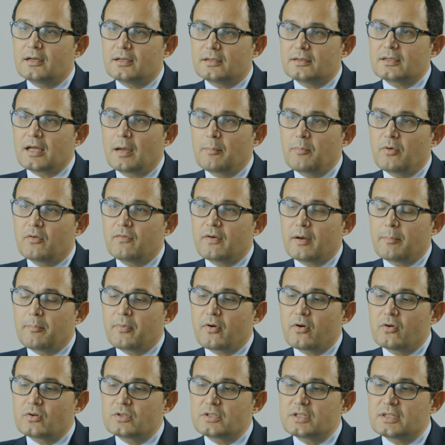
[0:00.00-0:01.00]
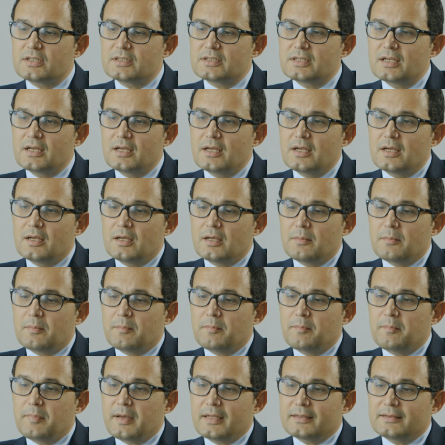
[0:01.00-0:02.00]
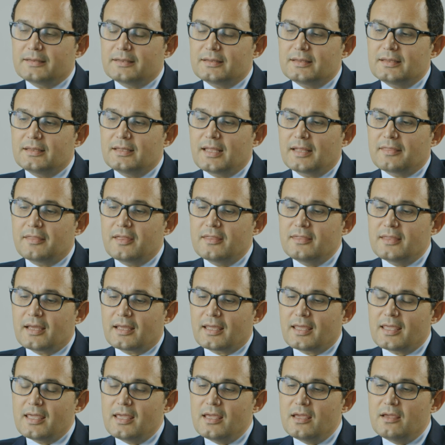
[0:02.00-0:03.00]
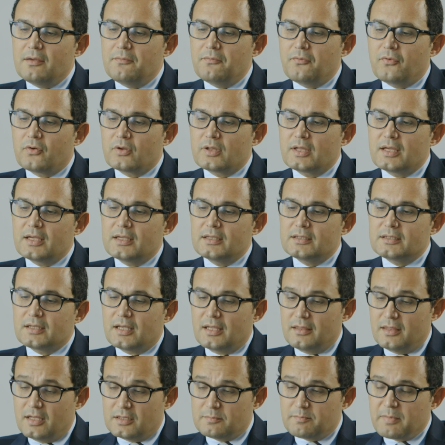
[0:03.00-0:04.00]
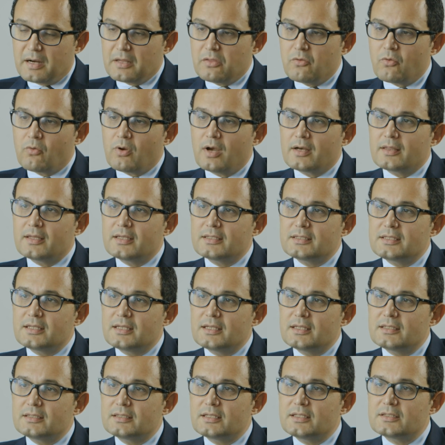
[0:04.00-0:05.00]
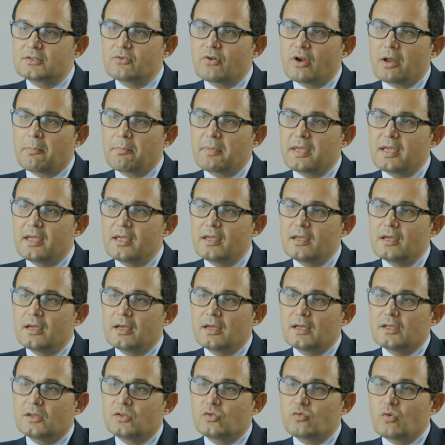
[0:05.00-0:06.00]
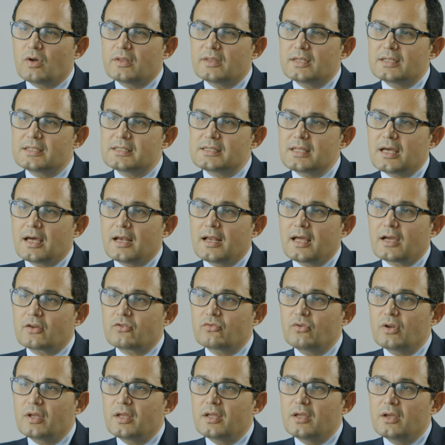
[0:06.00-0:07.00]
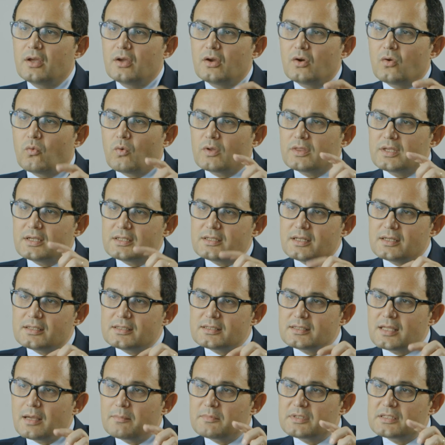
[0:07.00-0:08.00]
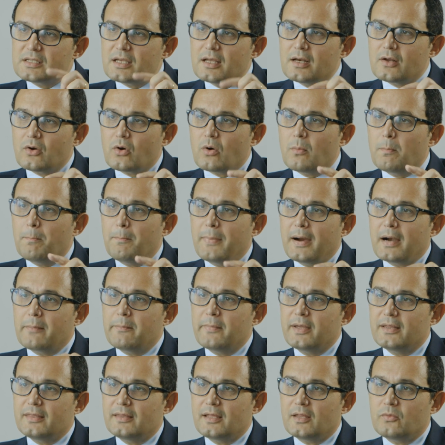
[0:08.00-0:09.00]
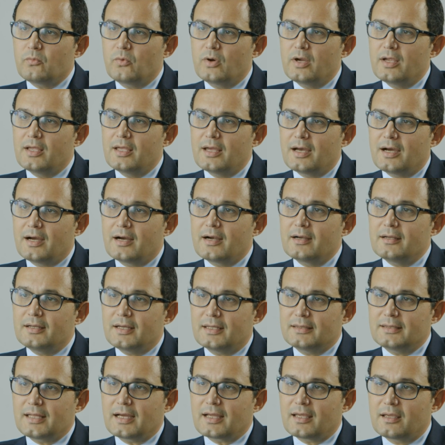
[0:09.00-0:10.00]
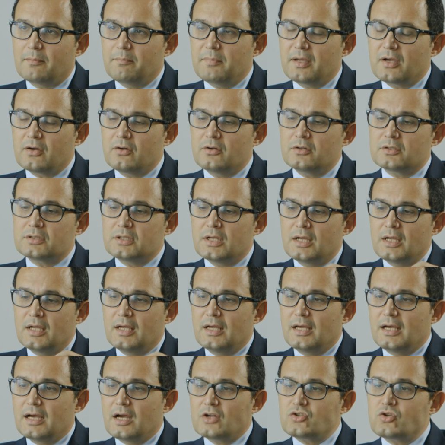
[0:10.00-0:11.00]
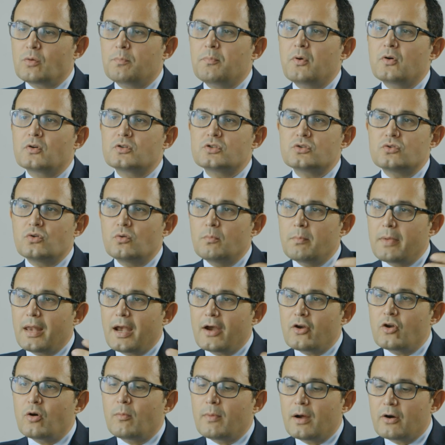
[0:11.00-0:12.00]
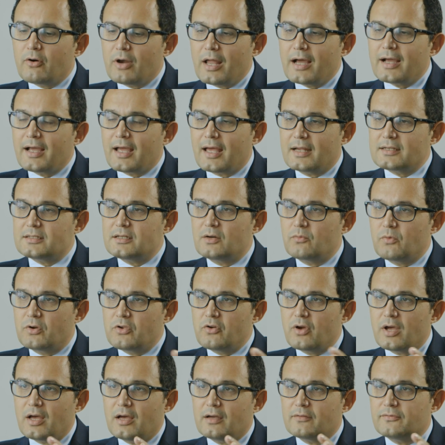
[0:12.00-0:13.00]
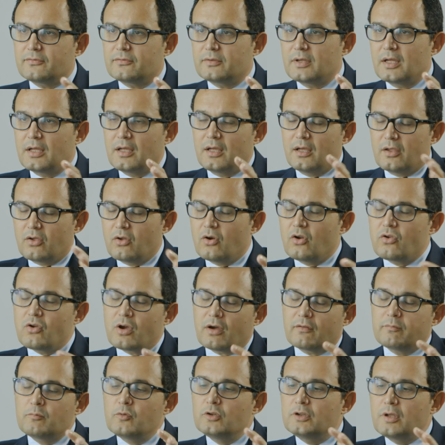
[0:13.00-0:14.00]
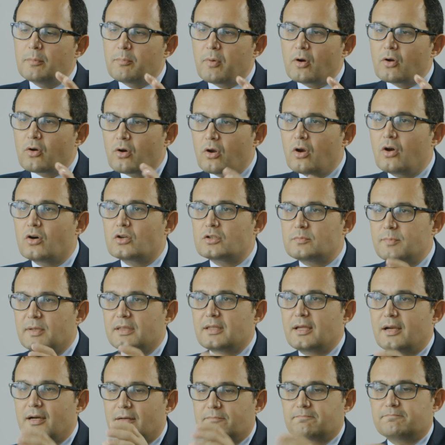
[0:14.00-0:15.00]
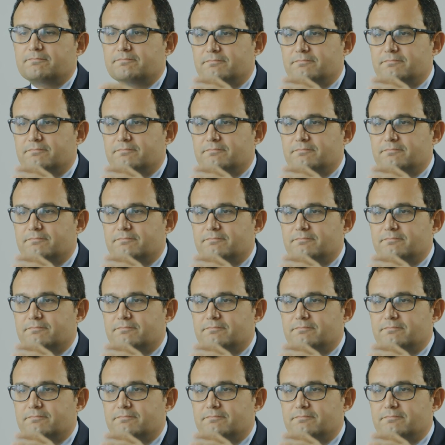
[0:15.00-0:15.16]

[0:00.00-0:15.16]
type of approaches. But I think the key for this, in this particular disease, is going to be to understand actually what is the stem cell compartment that we are attacking, because as opposed to melanoma or lung cancer, where you have multiple clones, but they are